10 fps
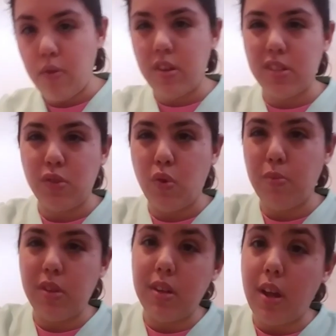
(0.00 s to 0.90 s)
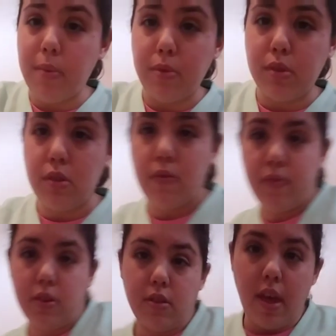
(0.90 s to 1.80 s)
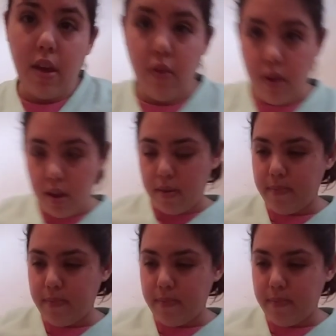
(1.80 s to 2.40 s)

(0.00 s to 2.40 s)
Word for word: because normally diapers don't feel that great.